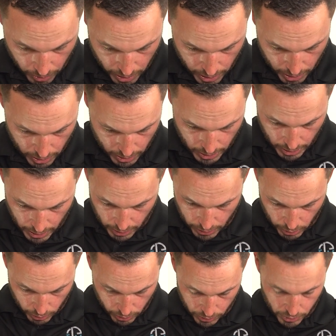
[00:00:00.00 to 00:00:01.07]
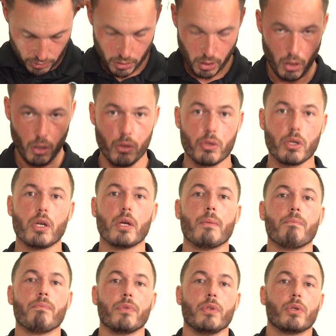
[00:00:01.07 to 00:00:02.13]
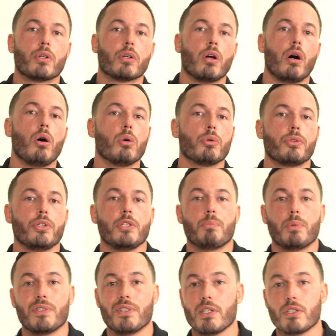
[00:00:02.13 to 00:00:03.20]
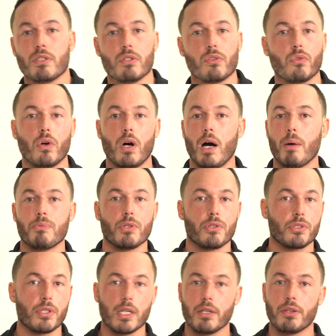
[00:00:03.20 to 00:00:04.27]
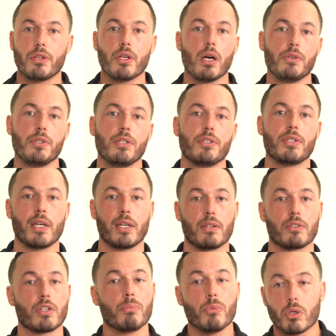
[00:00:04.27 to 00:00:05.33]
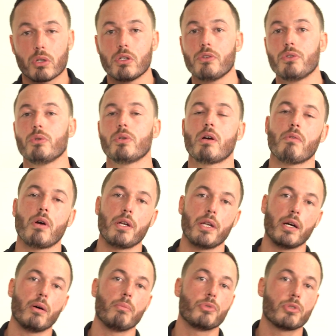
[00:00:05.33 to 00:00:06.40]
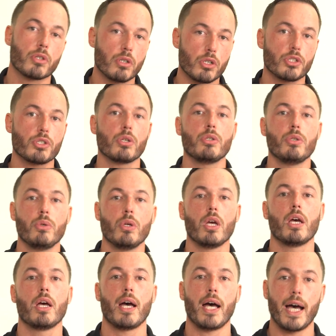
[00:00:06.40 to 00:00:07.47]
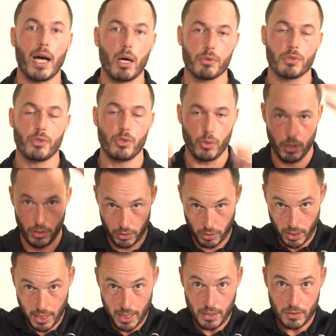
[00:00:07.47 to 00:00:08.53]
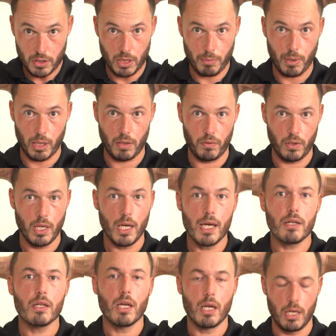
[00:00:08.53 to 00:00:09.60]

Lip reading: here, you could just hold these positions for up to say 30 seconds. I'm not going to do that right now. I'm just going to show you how to do it. So hands on the back of your head,